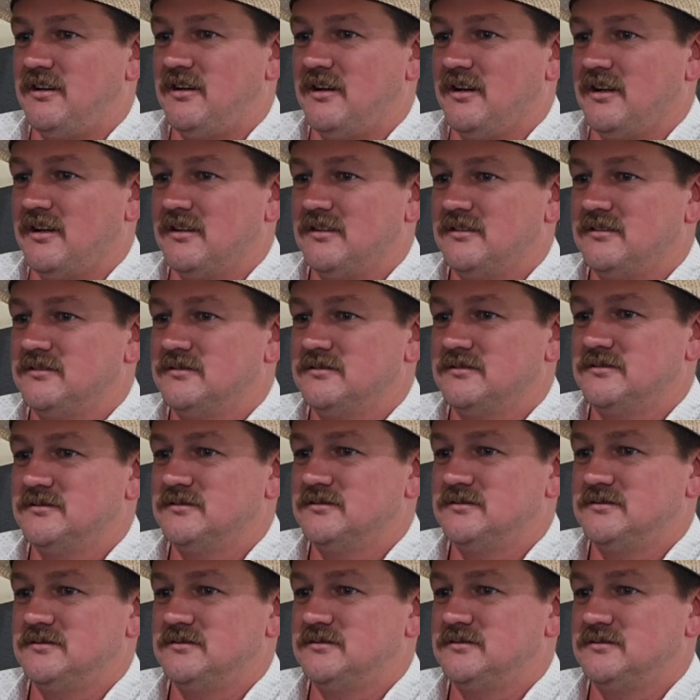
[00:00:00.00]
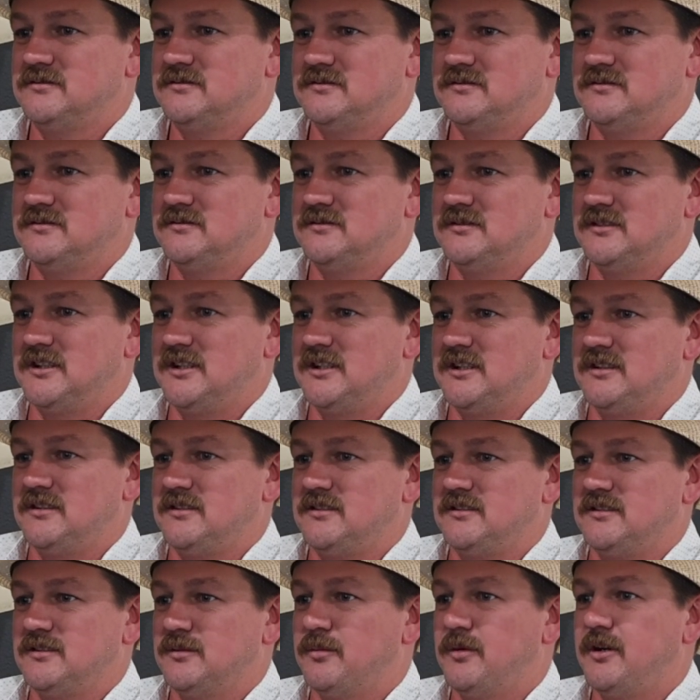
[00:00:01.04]
not
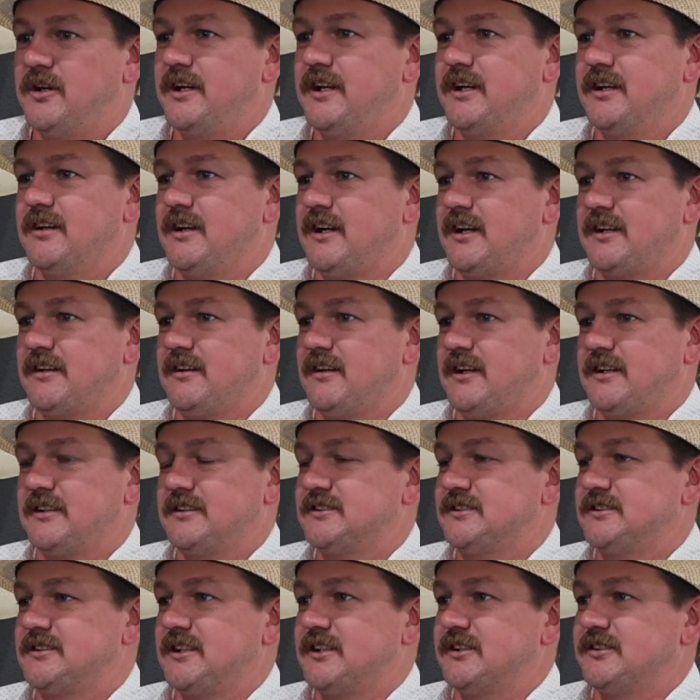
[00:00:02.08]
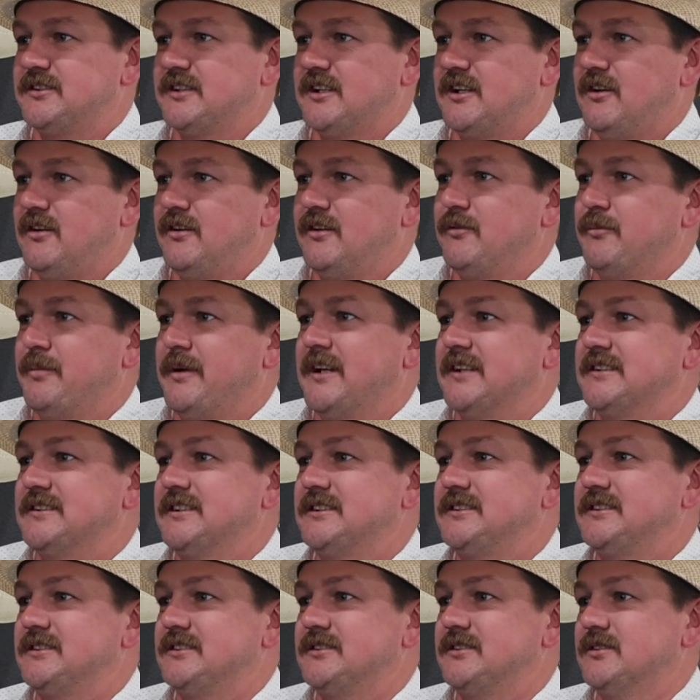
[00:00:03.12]
the money. Like just like you said, I don't even pay
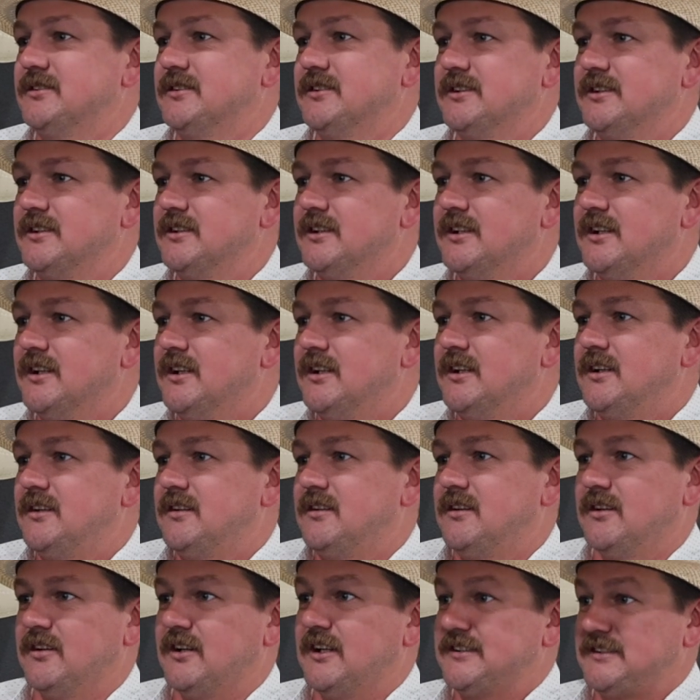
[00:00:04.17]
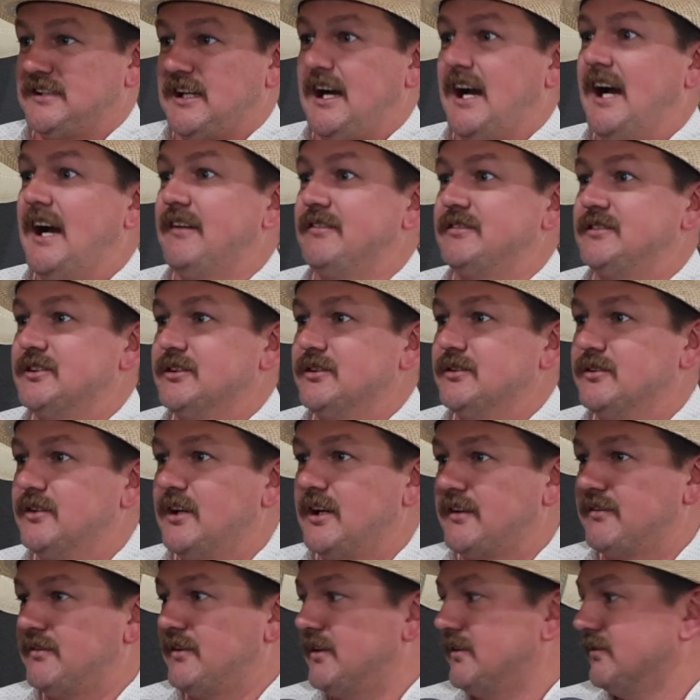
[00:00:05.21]
attention to it unless I have to.
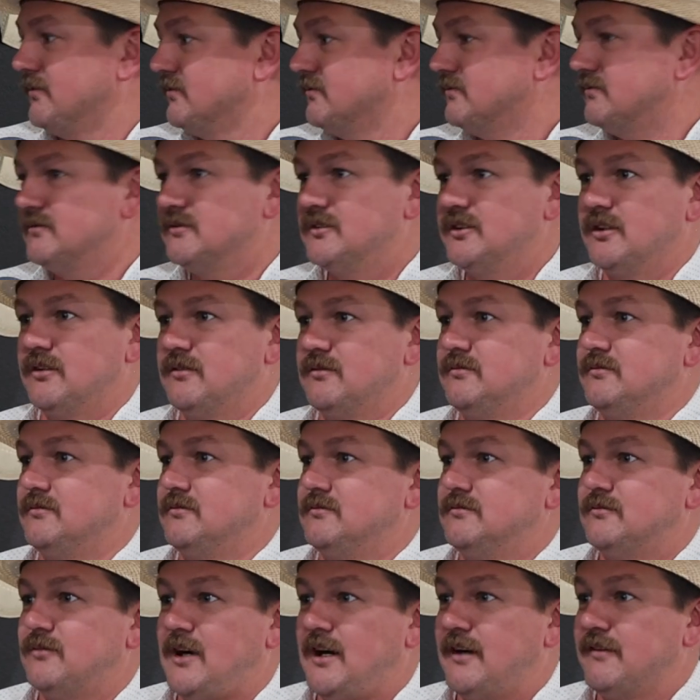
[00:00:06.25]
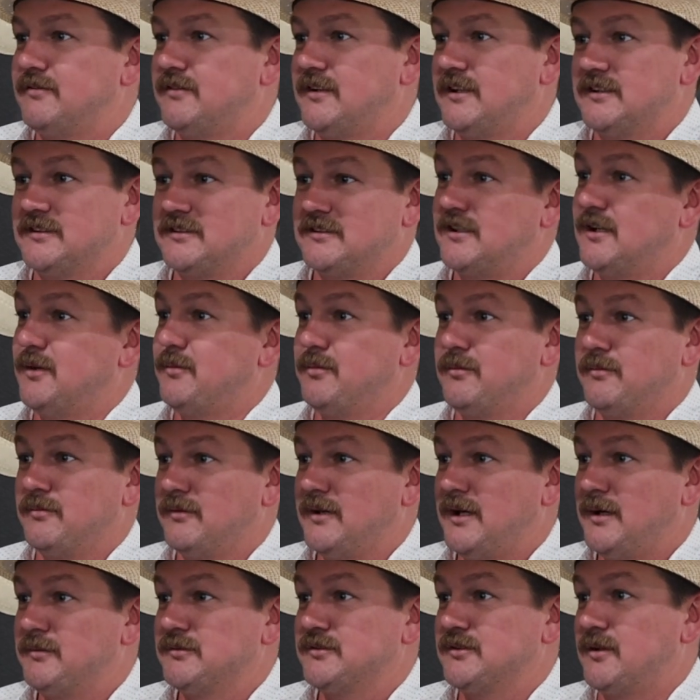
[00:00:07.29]
Like if wife has a couple
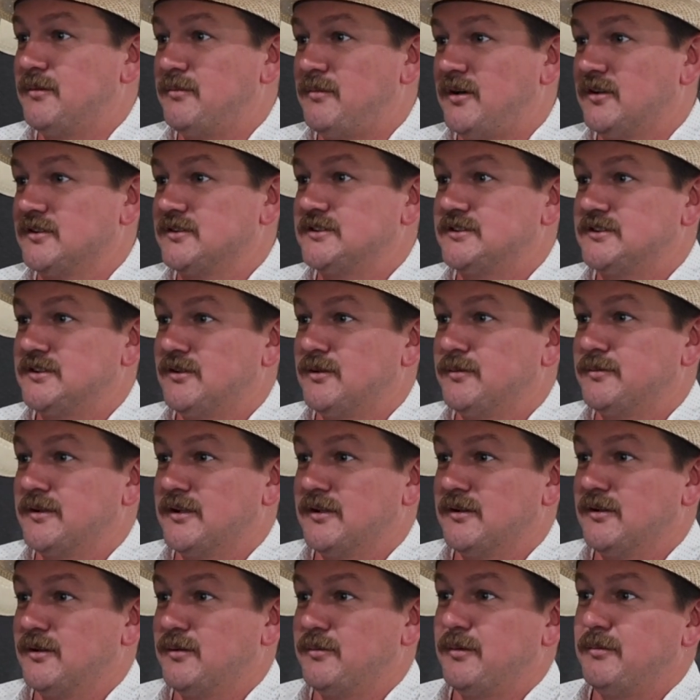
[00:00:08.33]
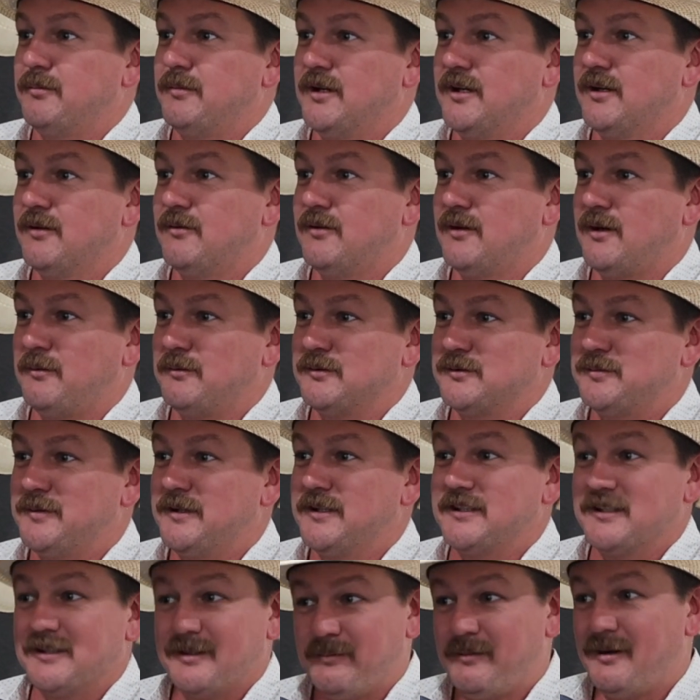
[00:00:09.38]
Amazon boxes show up that are a little bit bigger than what I'm
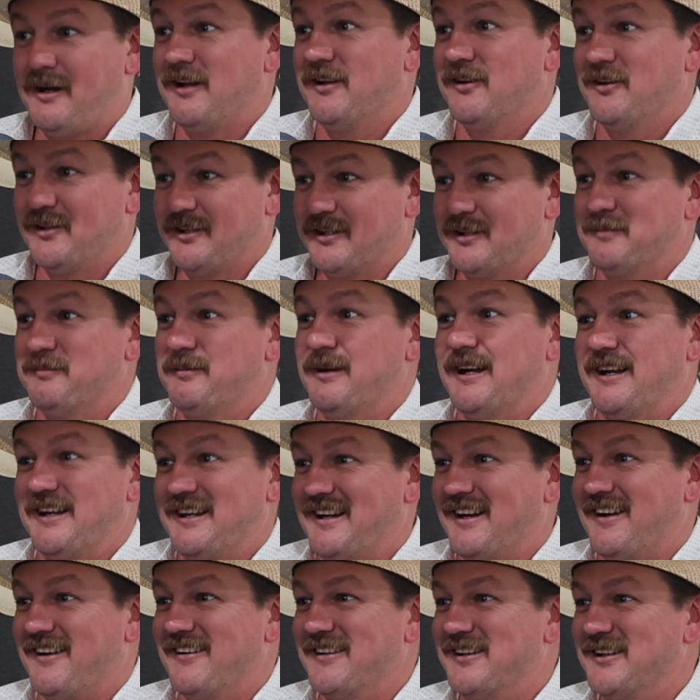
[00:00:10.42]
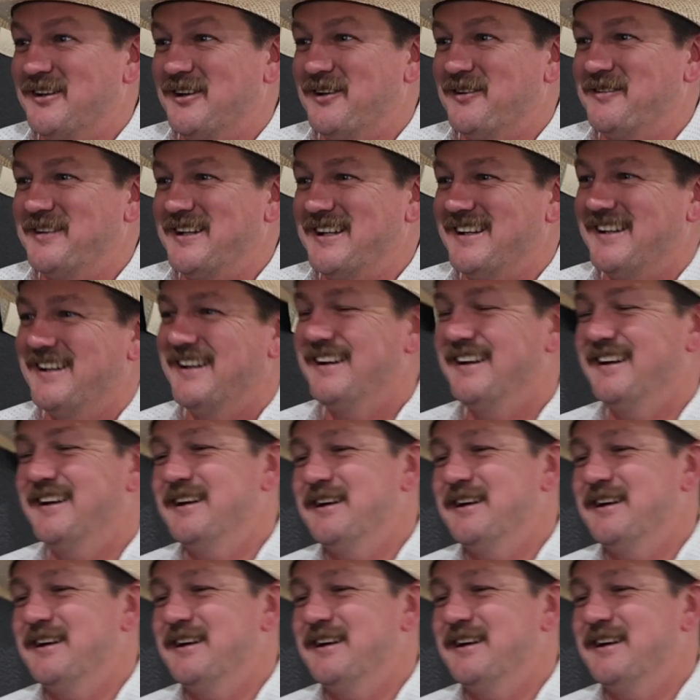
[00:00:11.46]
expecting, I might look at the bank account. You know what I mean?